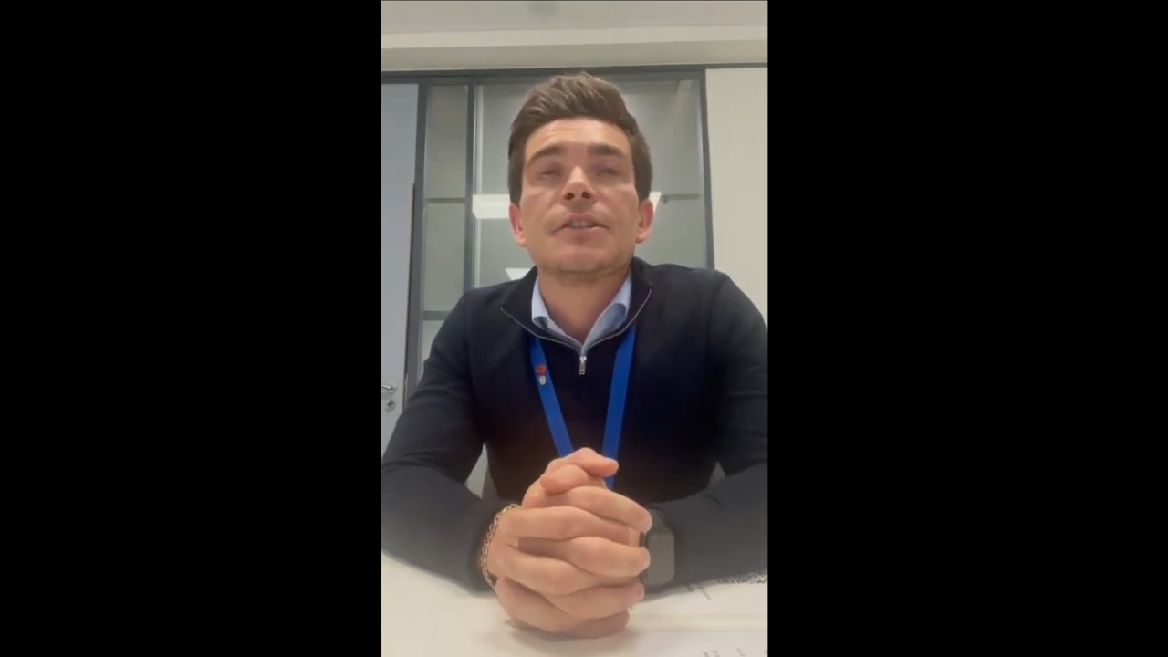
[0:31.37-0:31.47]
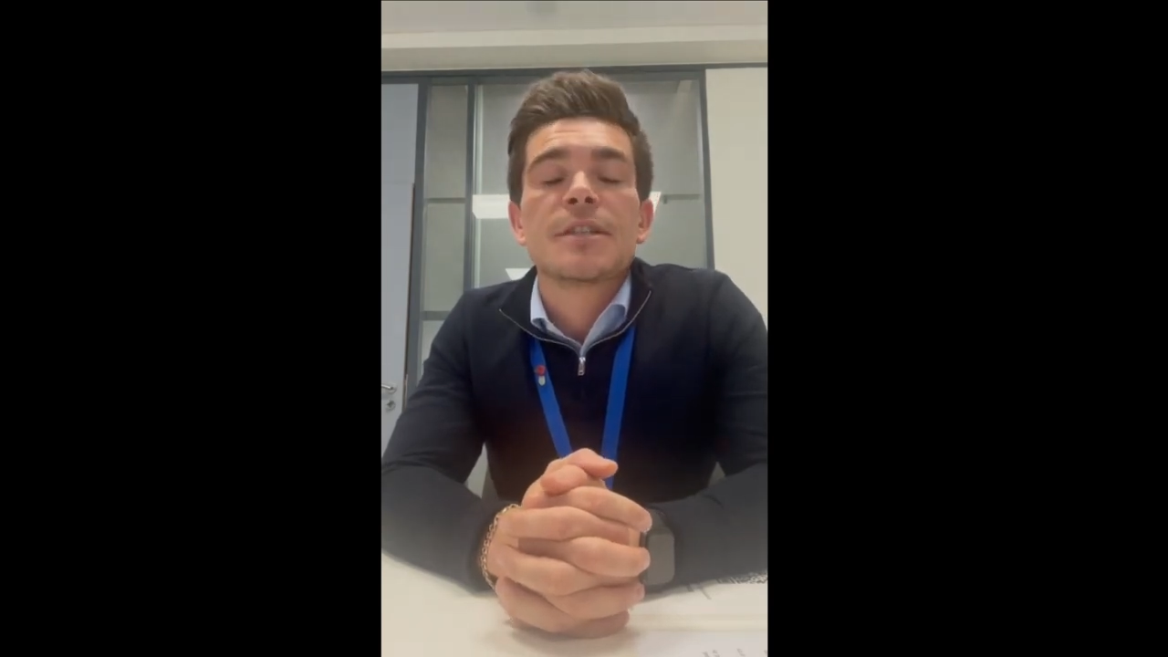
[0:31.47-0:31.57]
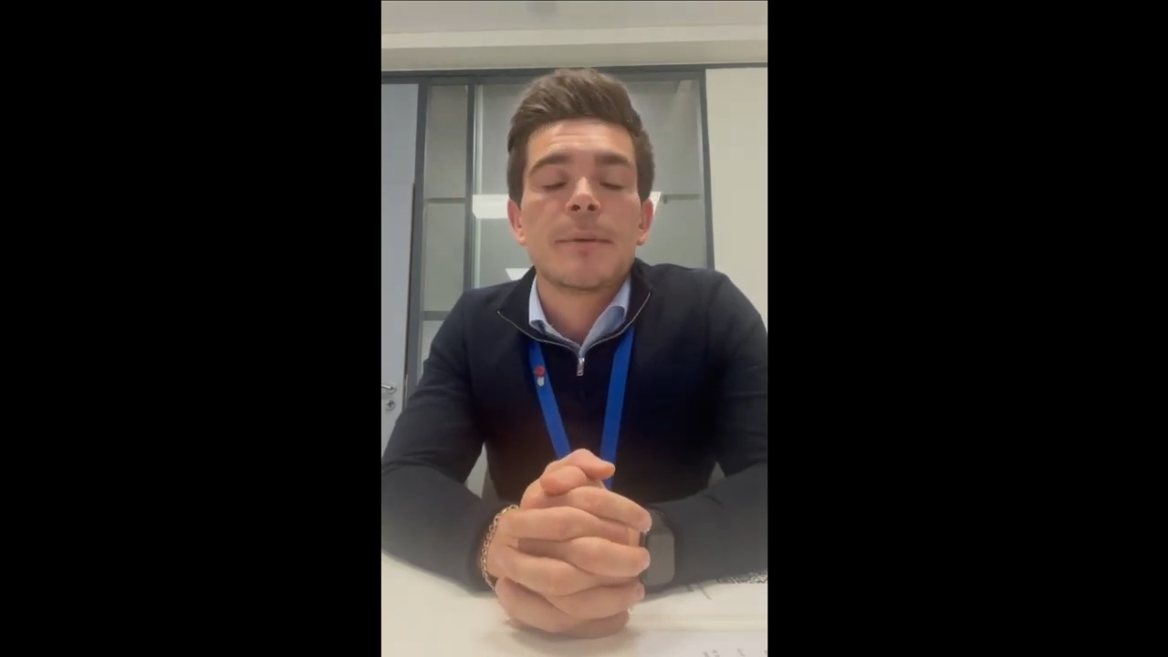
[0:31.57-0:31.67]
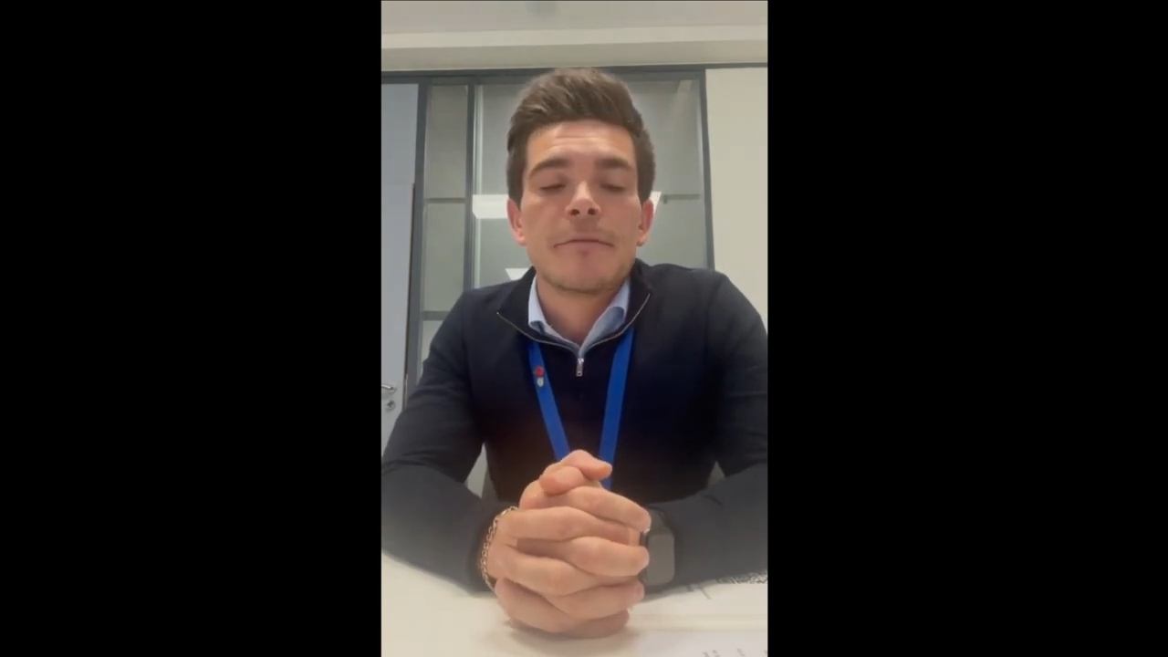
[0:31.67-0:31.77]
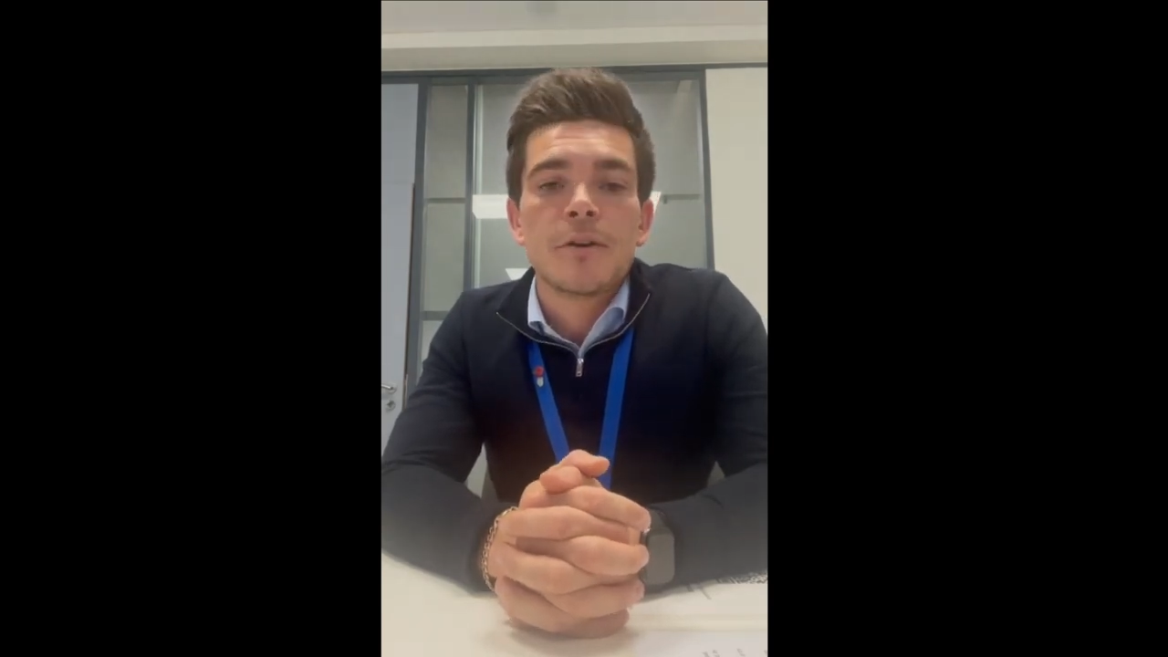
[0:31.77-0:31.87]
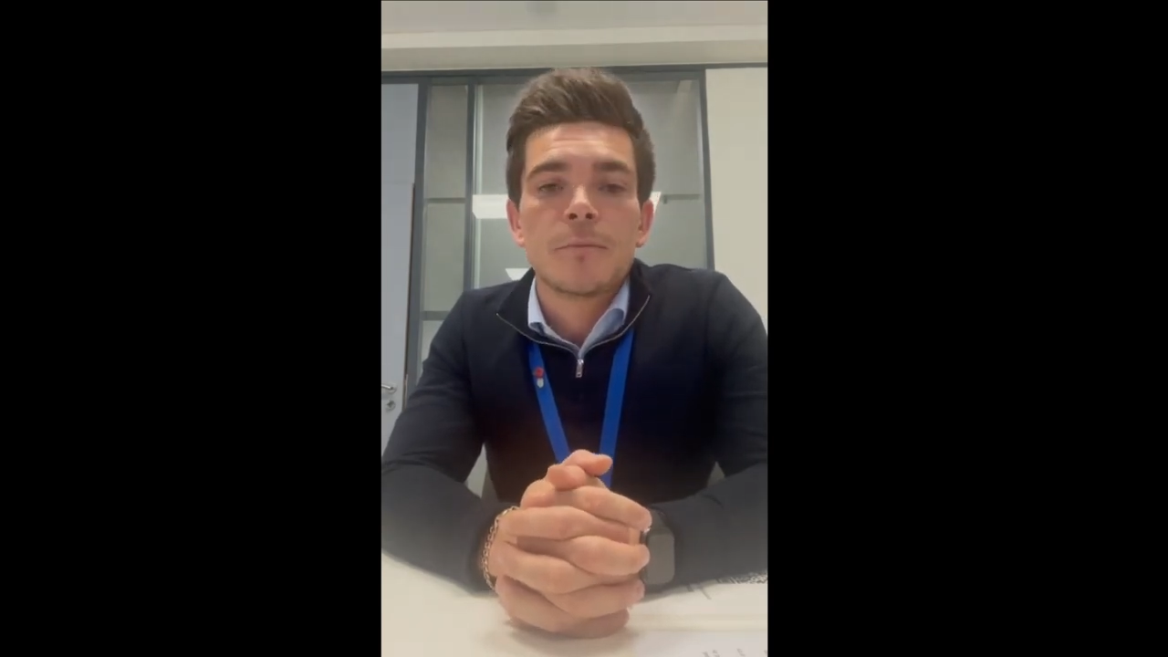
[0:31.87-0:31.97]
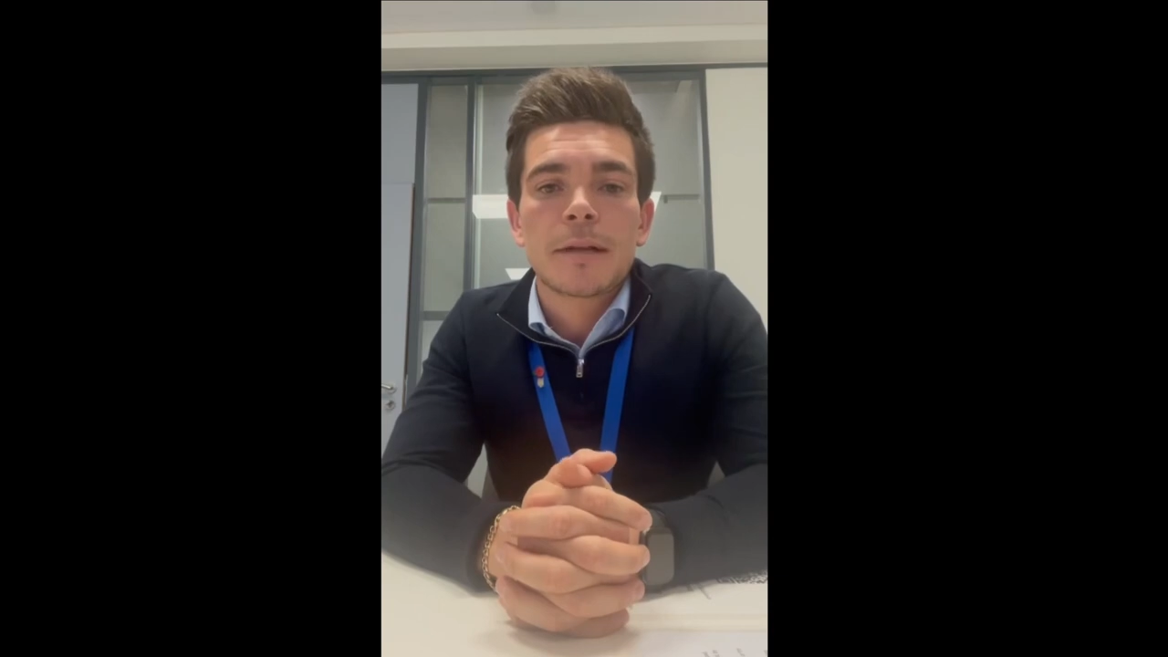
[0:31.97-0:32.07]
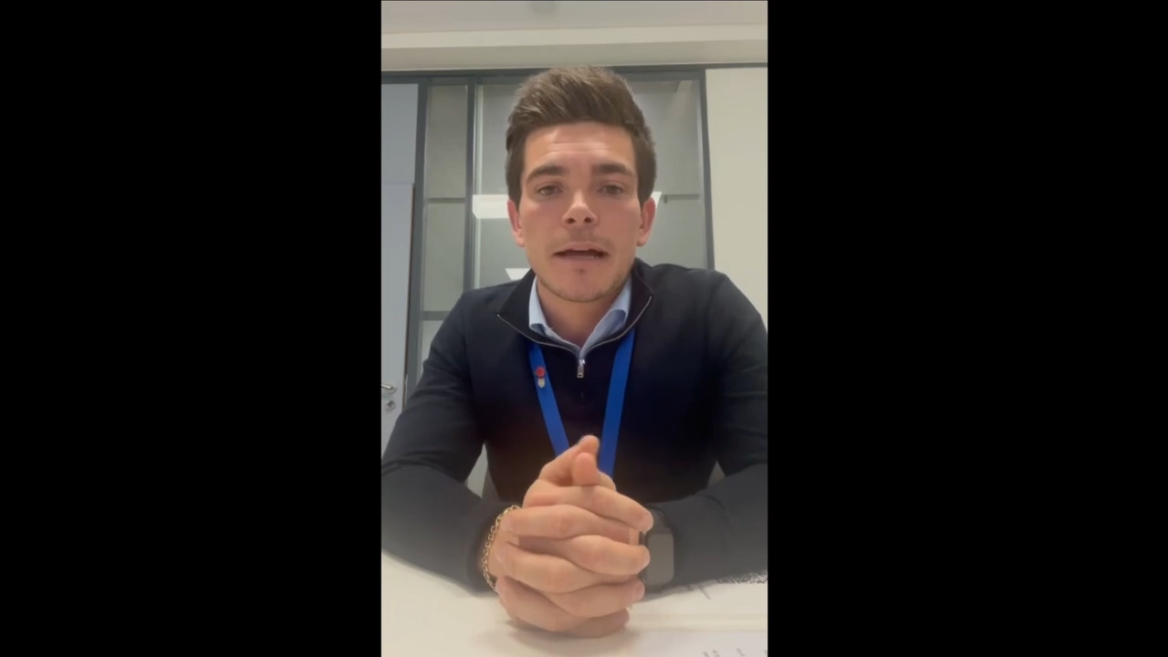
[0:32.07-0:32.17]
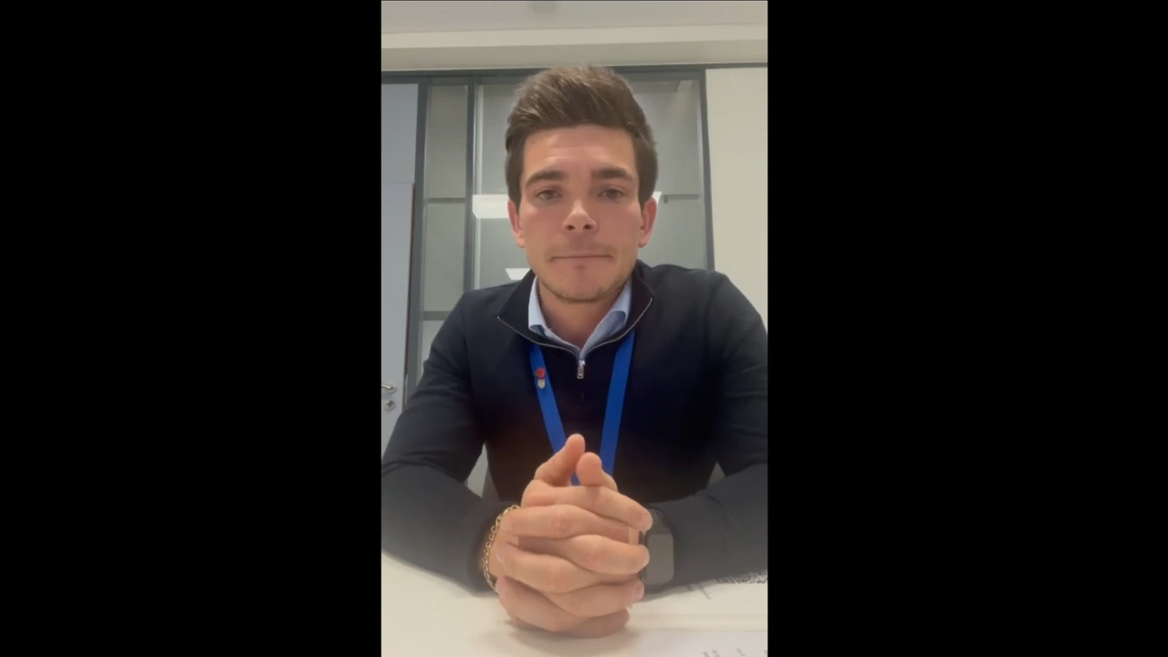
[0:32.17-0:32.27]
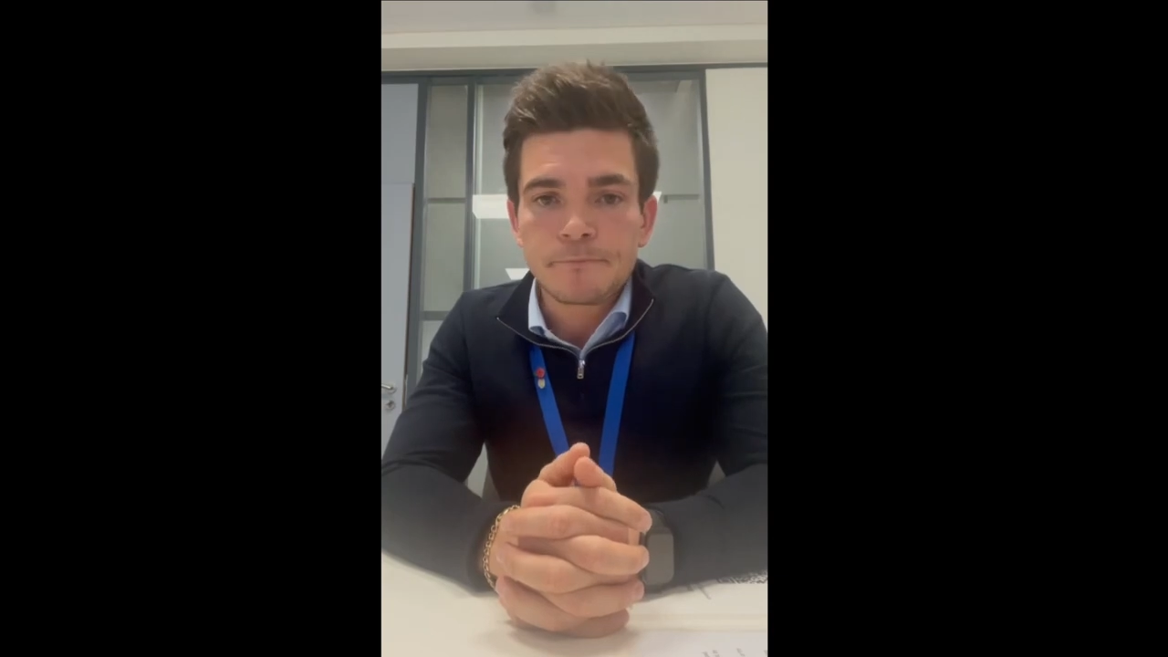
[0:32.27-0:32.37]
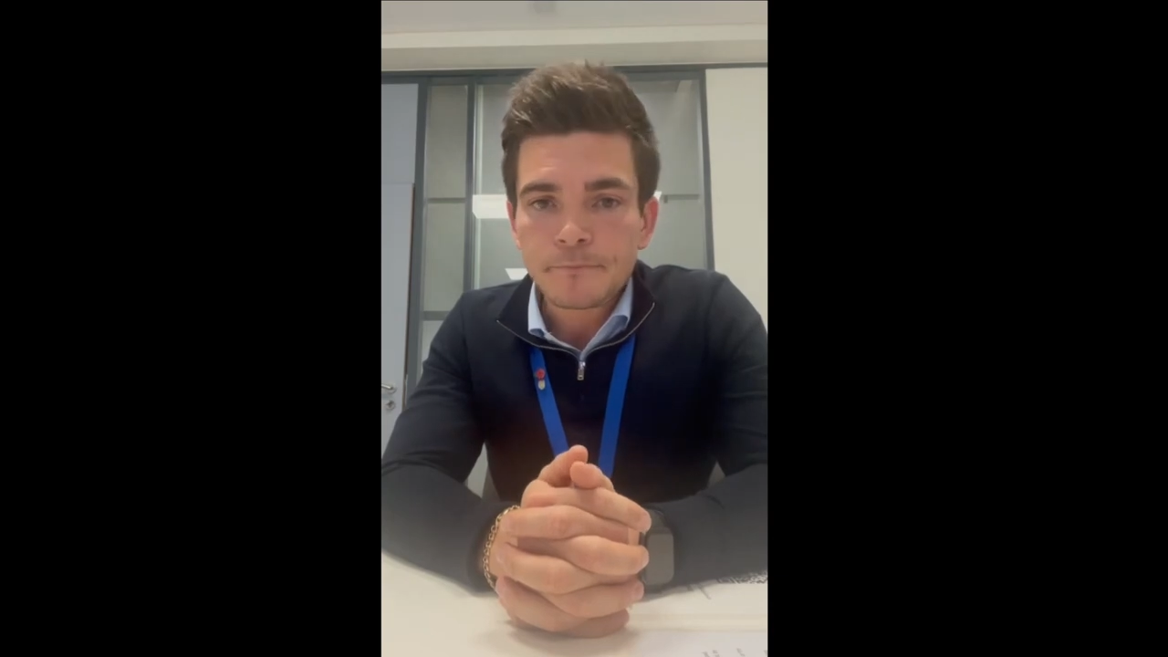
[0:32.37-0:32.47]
just a bit of an update